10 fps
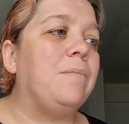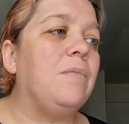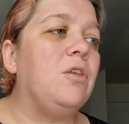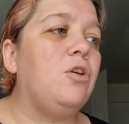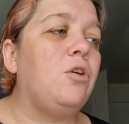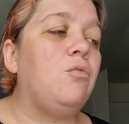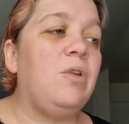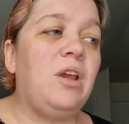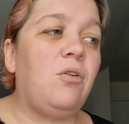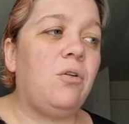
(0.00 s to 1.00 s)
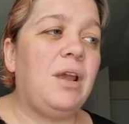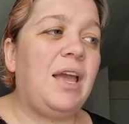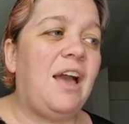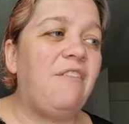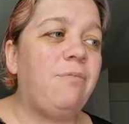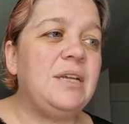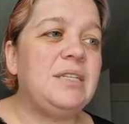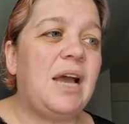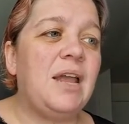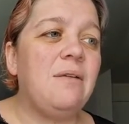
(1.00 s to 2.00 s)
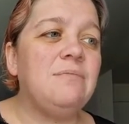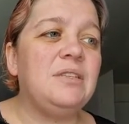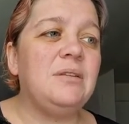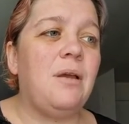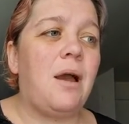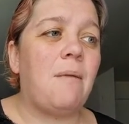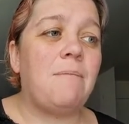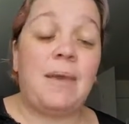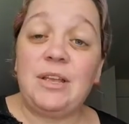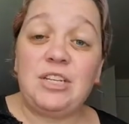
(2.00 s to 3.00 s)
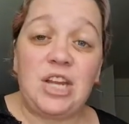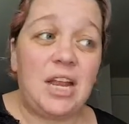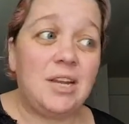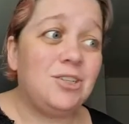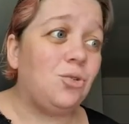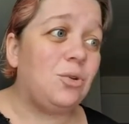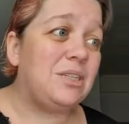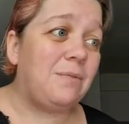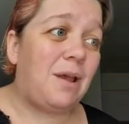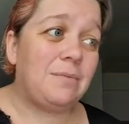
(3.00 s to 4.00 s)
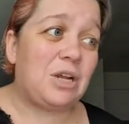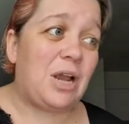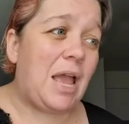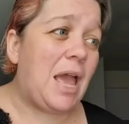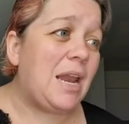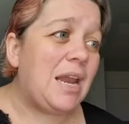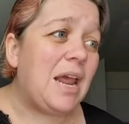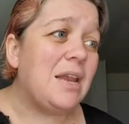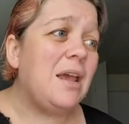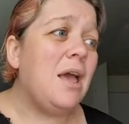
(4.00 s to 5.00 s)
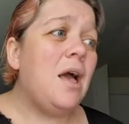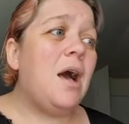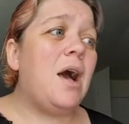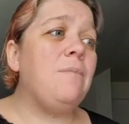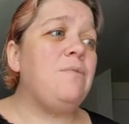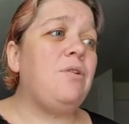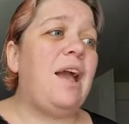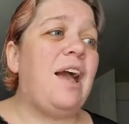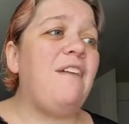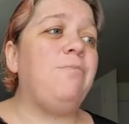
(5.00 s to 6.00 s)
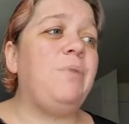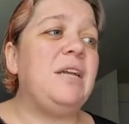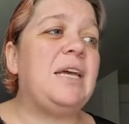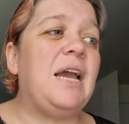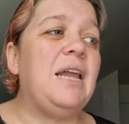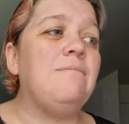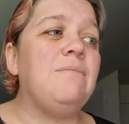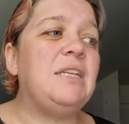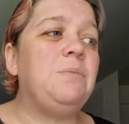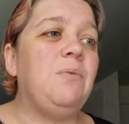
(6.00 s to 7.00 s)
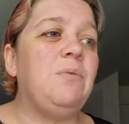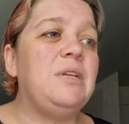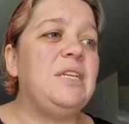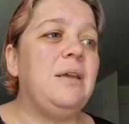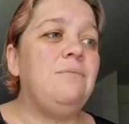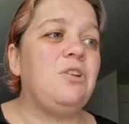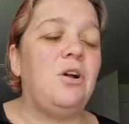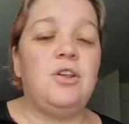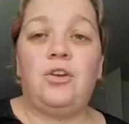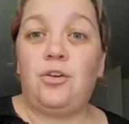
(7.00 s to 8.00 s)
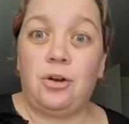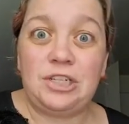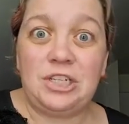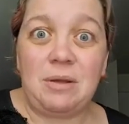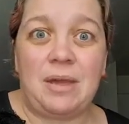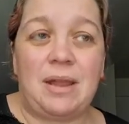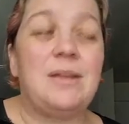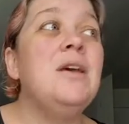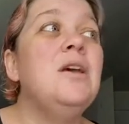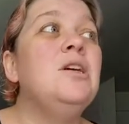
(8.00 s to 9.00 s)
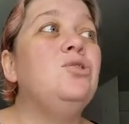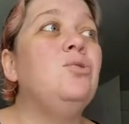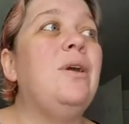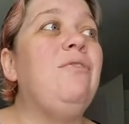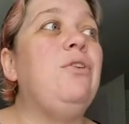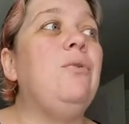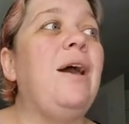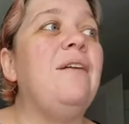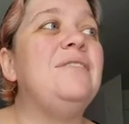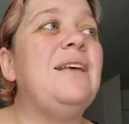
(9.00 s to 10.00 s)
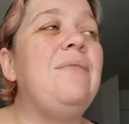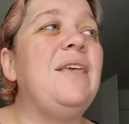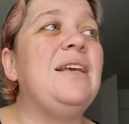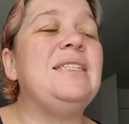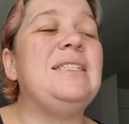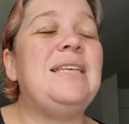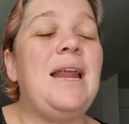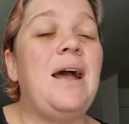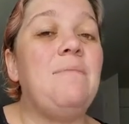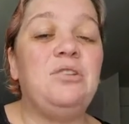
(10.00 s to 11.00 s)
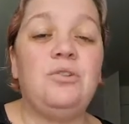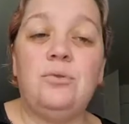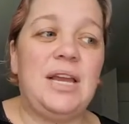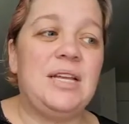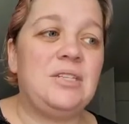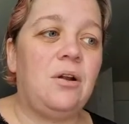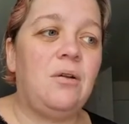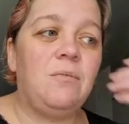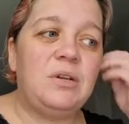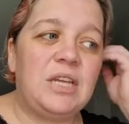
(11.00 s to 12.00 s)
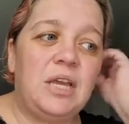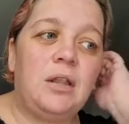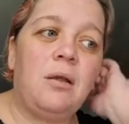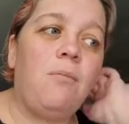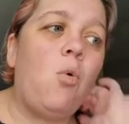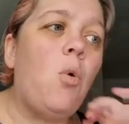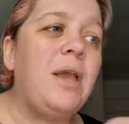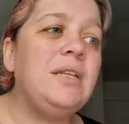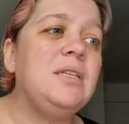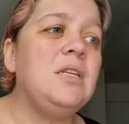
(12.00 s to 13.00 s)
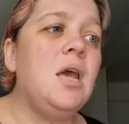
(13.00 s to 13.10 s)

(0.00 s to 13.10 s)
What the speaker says: Your reoccurring half price items may be changed or sometimes they're edited. Your half price item must be redeemed on your current shipment. So if you have something set up to a certain particular point,